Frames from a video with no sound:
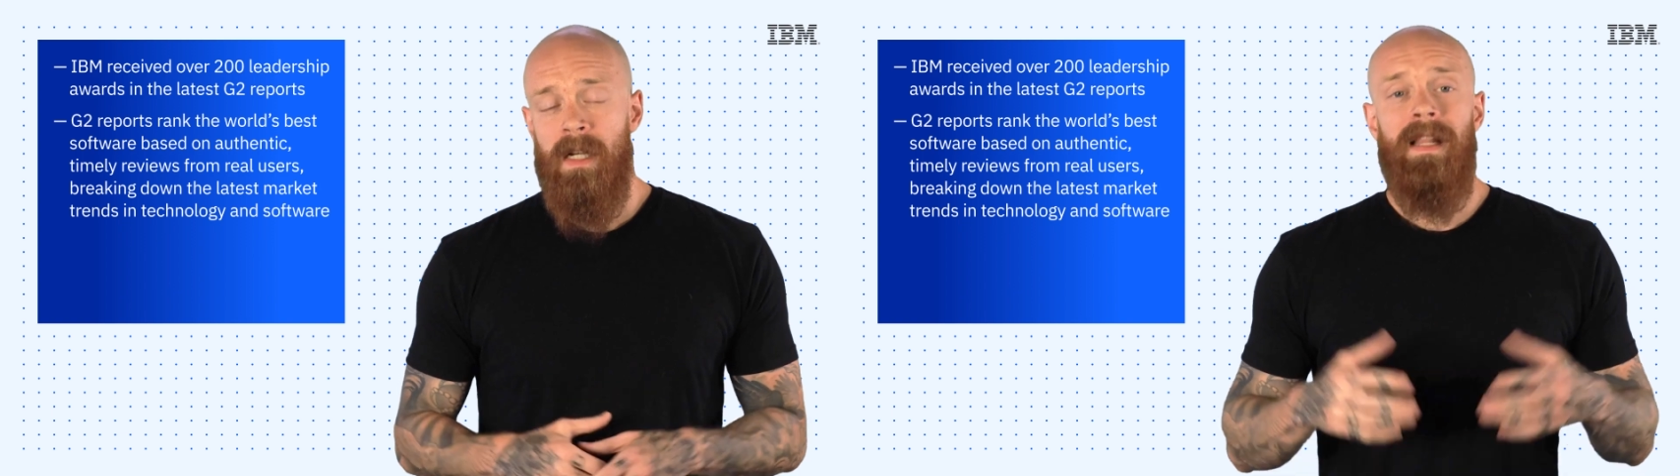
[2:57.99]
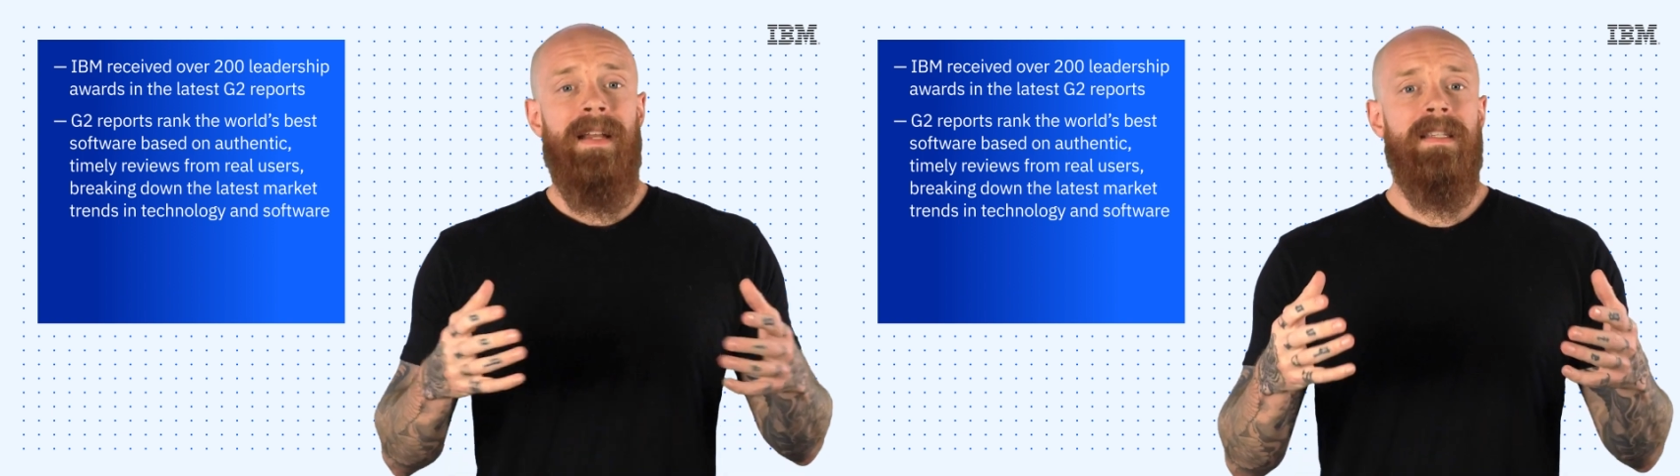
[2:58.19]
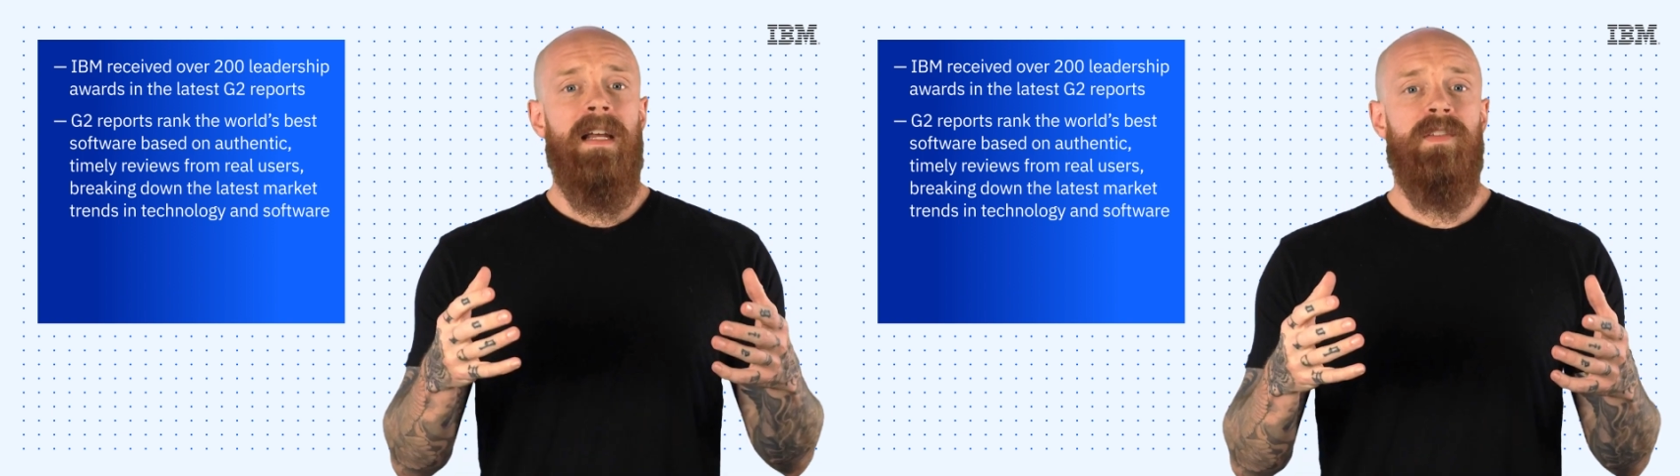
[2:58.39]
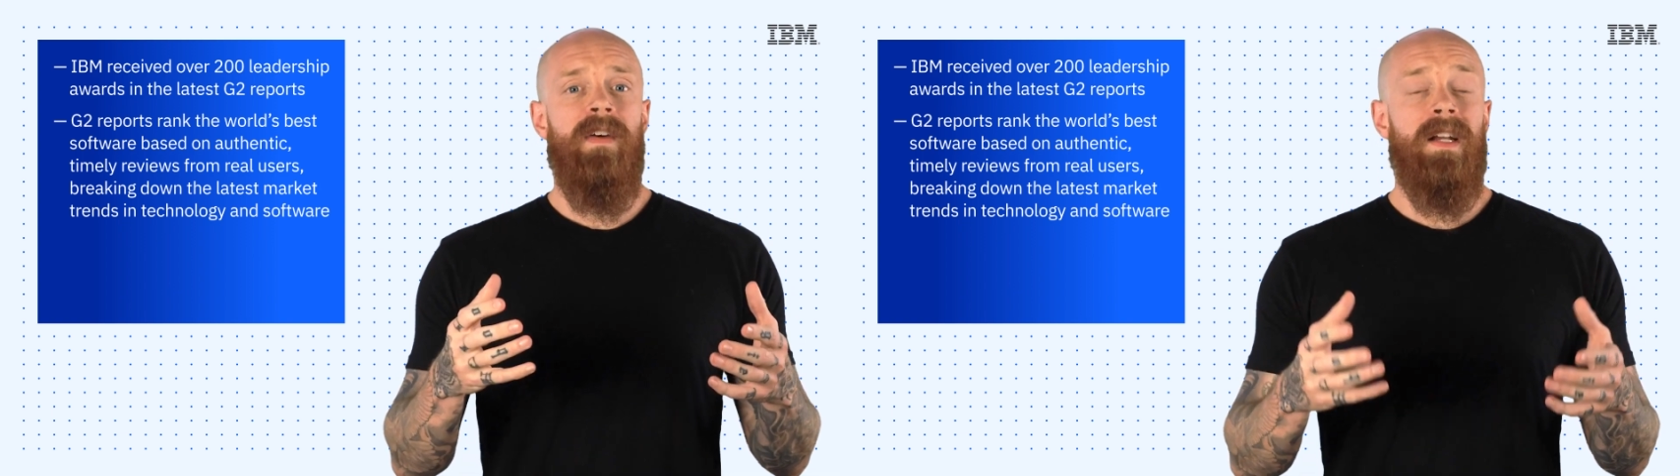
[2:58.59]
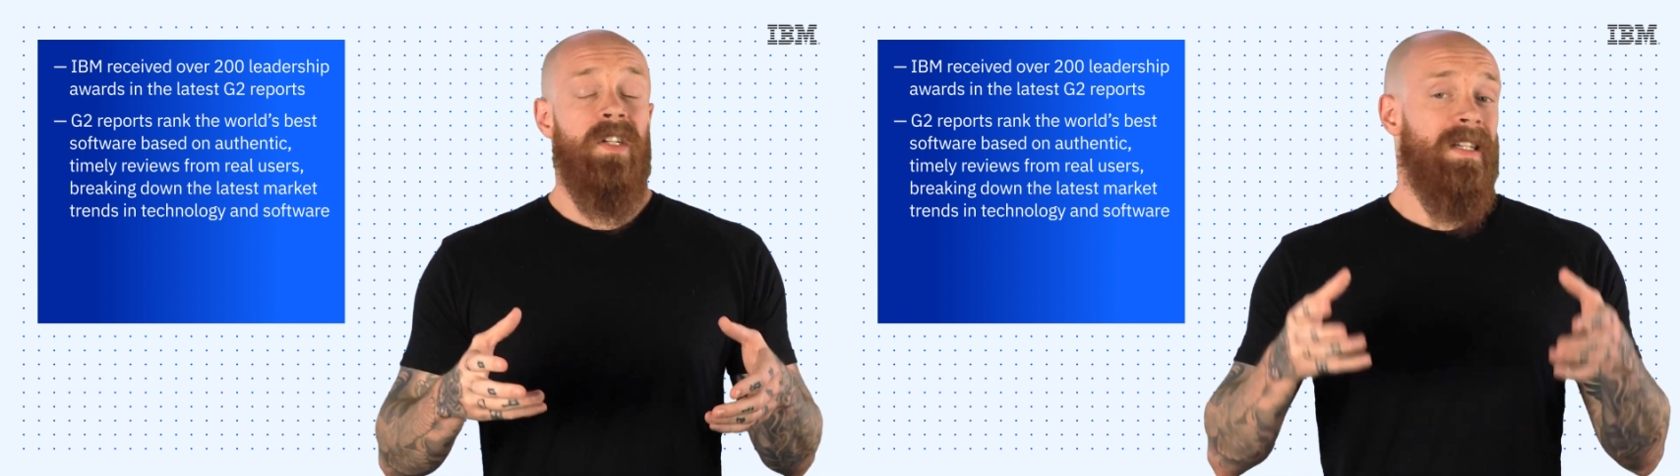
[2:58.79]
Client
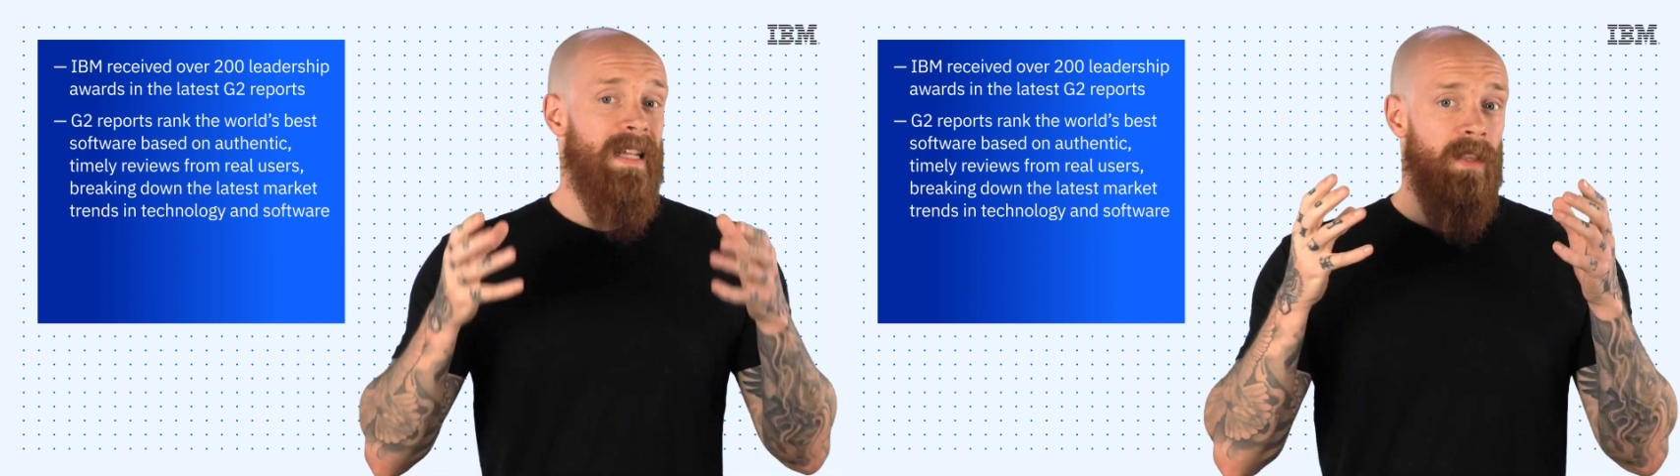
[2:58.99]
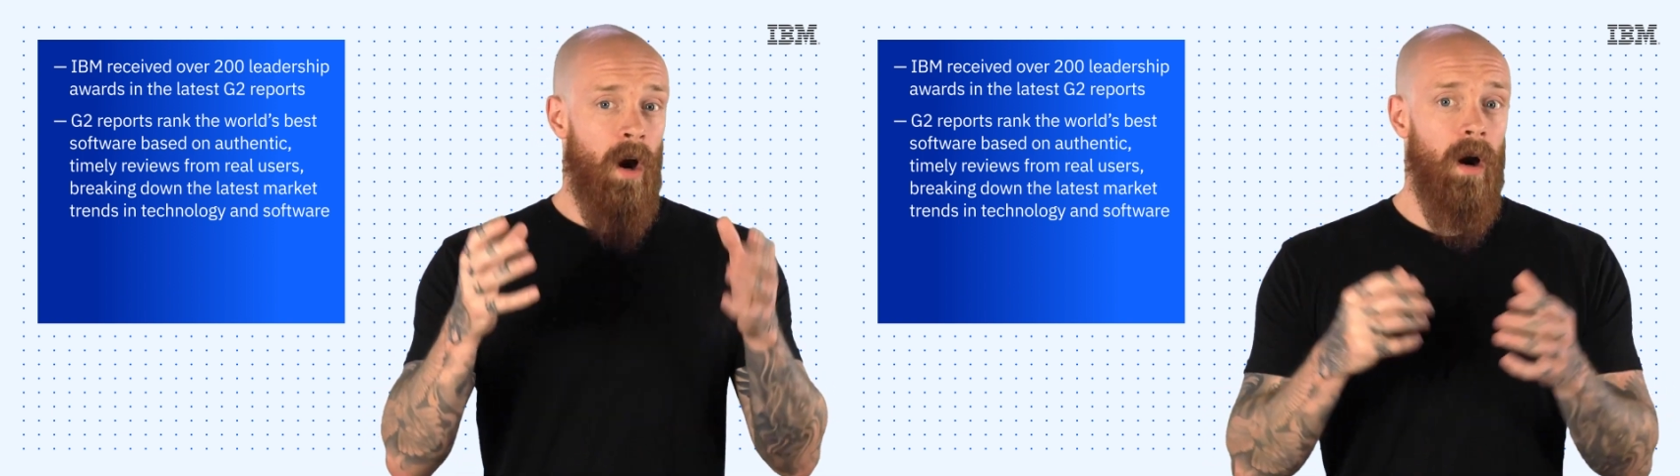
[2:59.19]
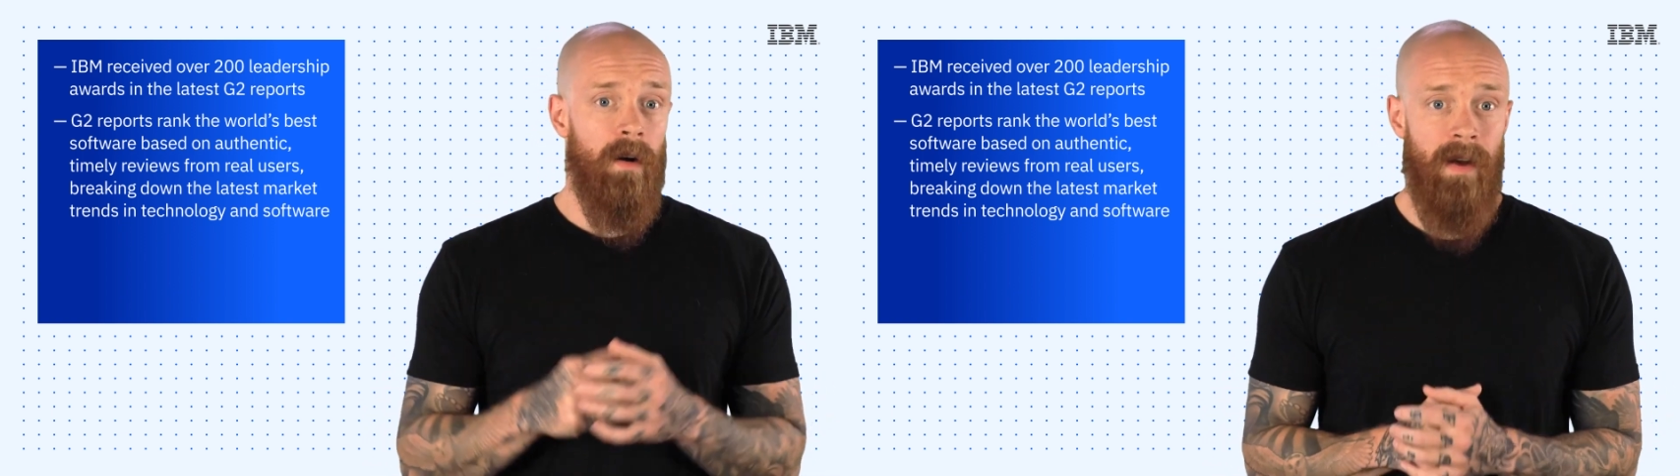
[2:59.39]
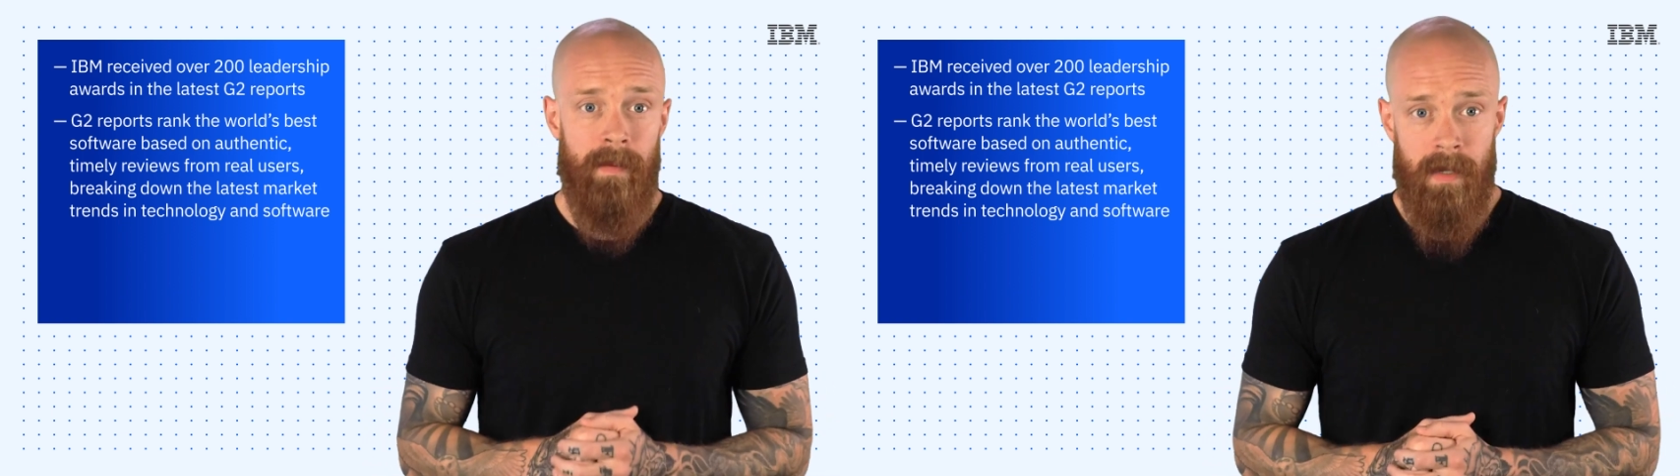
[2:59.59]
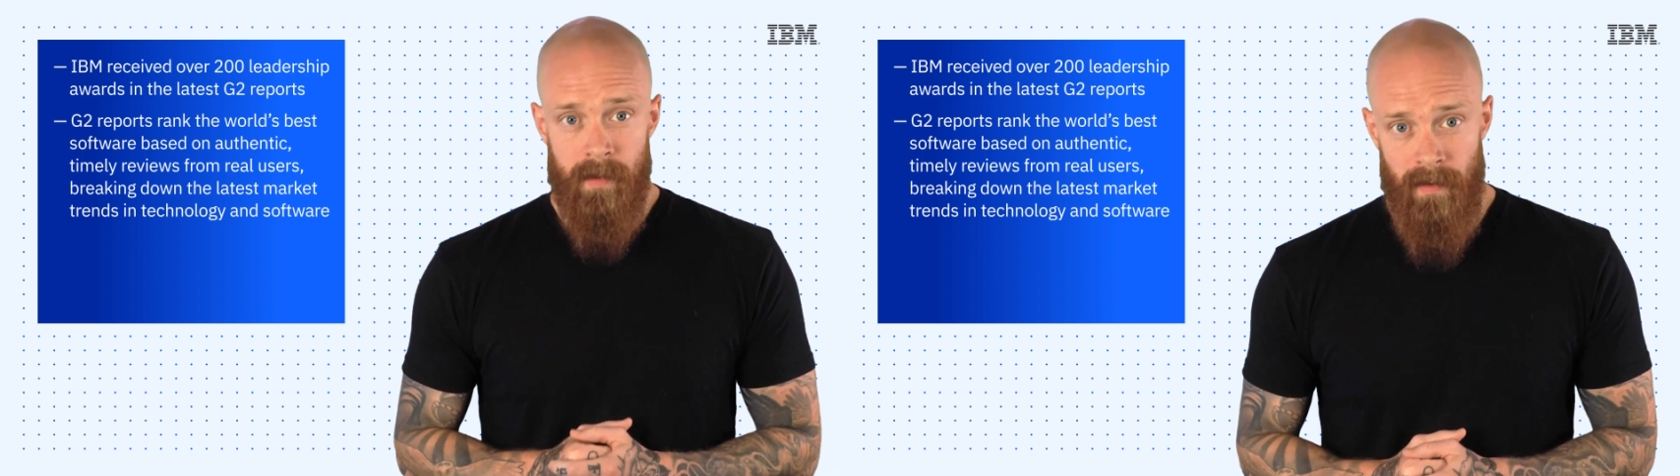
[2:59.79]
satisfaction is at the heart of
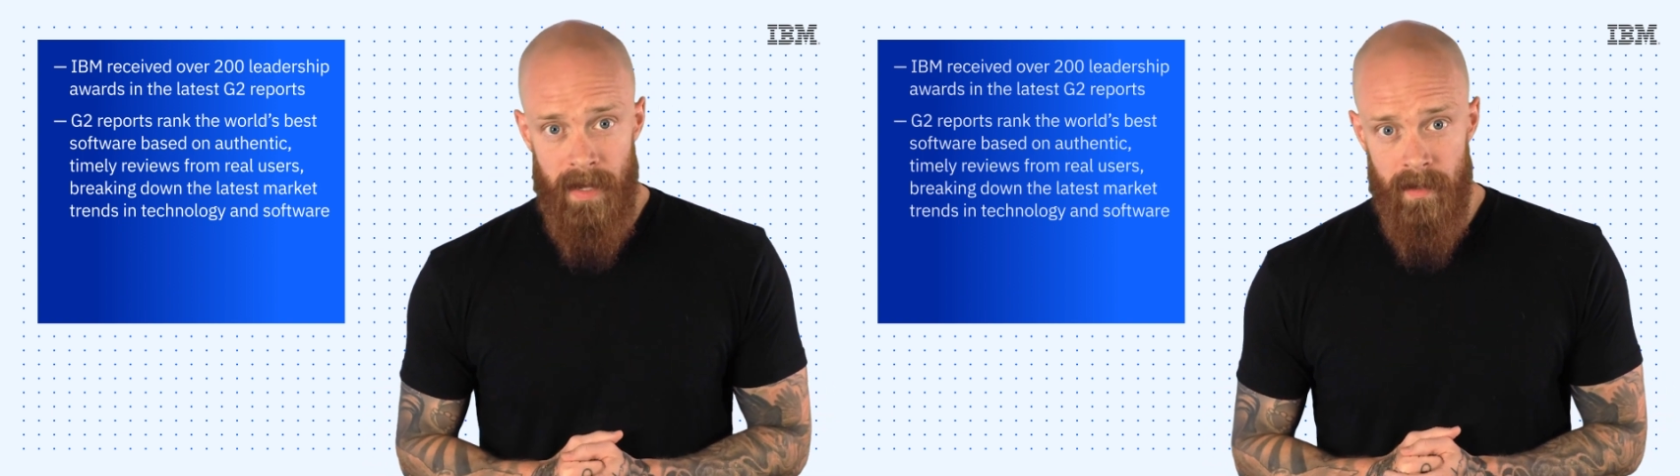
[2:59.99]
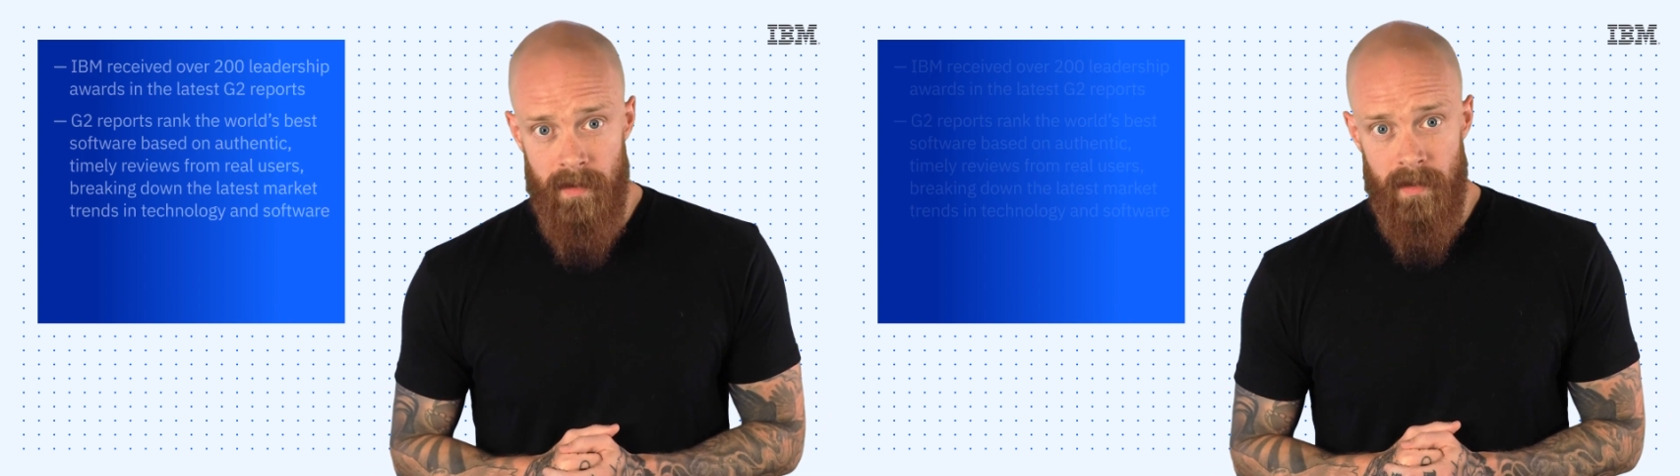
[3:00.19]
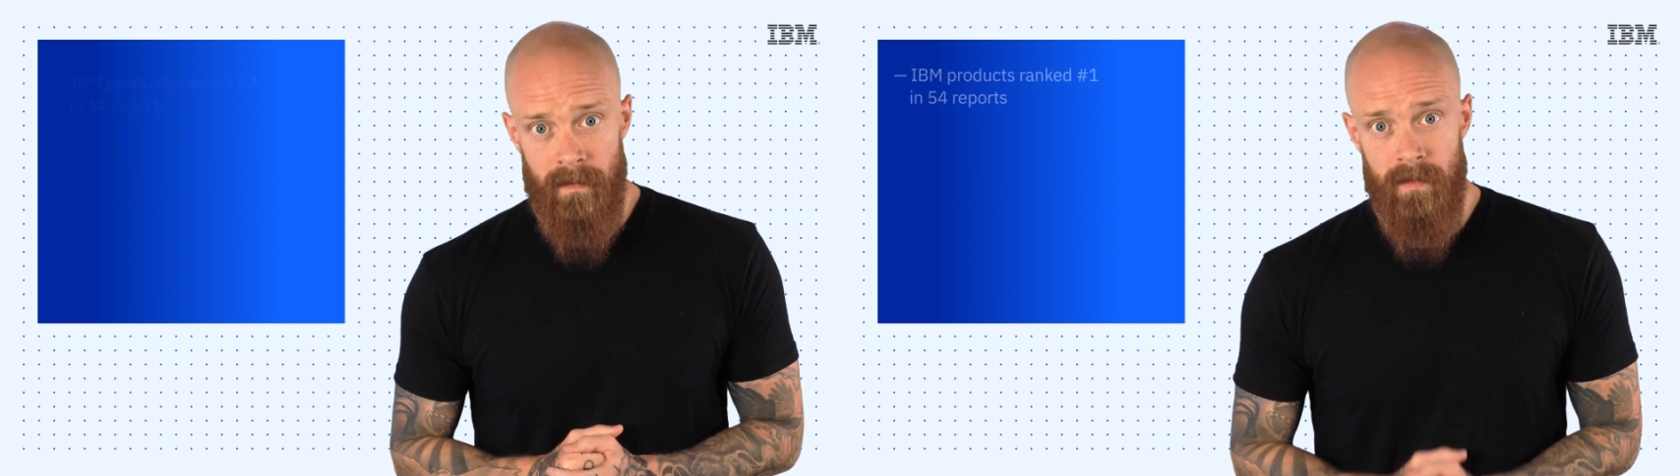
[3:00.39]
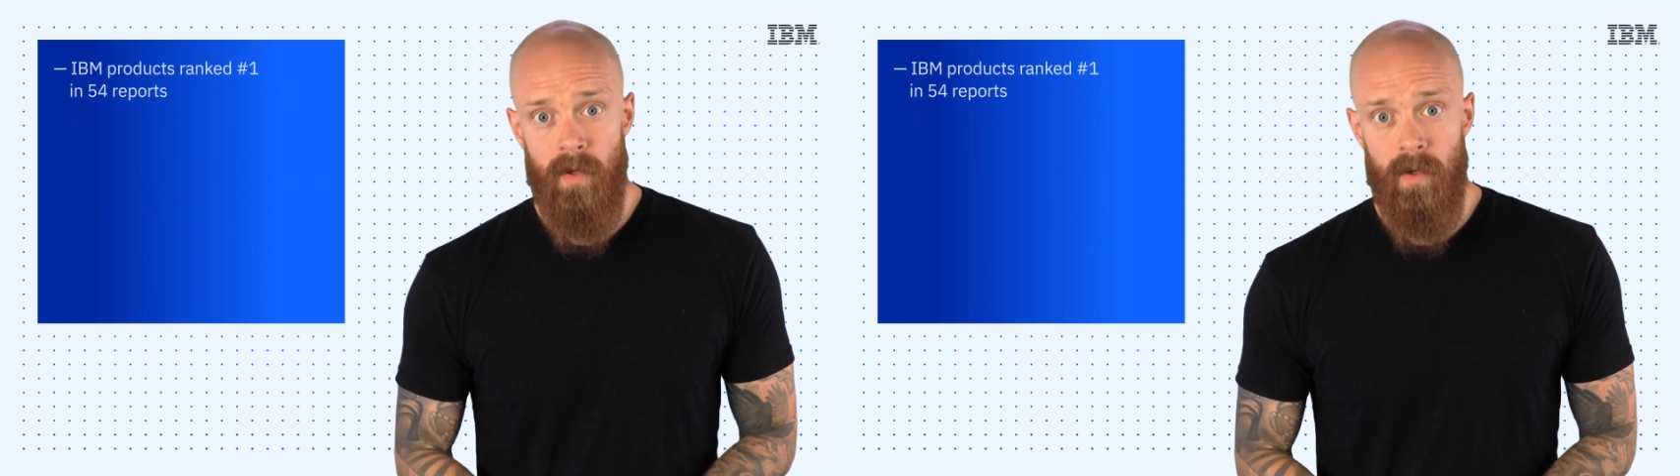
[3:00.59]
IBM's values,